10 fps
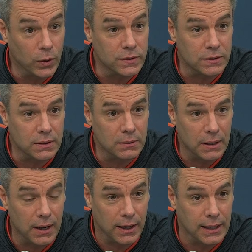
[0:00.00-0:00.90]
was
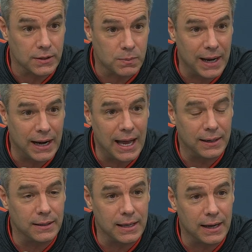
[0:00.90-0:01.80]
against
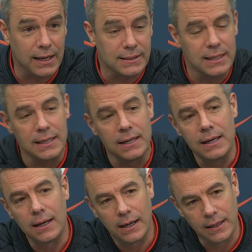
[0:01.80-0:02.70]
Manhattan in the NIT
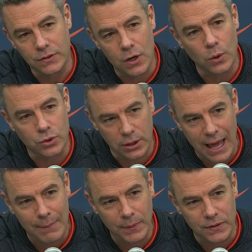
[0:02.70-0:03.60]
against Coach
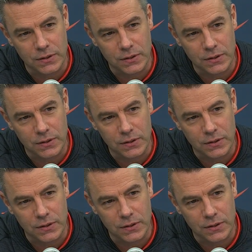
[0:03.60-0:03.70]
Lappas.